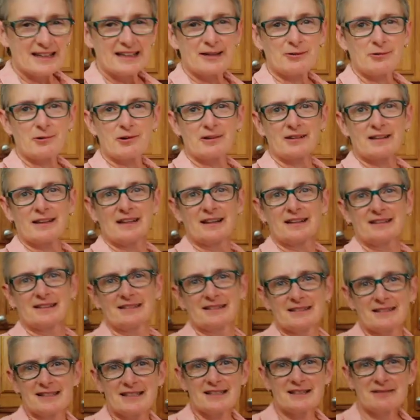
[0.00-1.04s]
they weren't
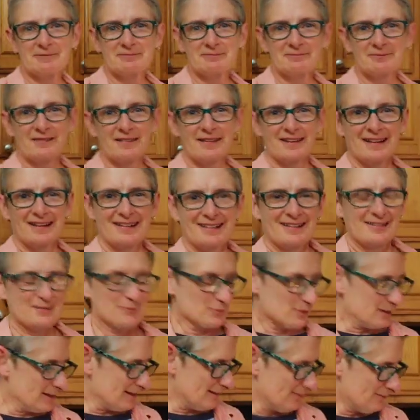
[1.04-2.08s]
latkes.
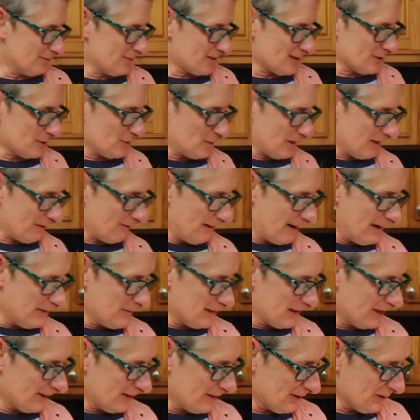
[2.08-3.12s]
Well, so my
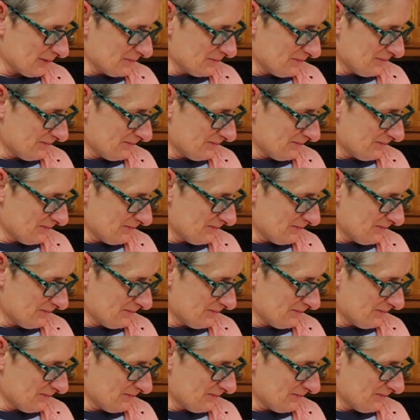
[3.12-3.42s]
grandmother.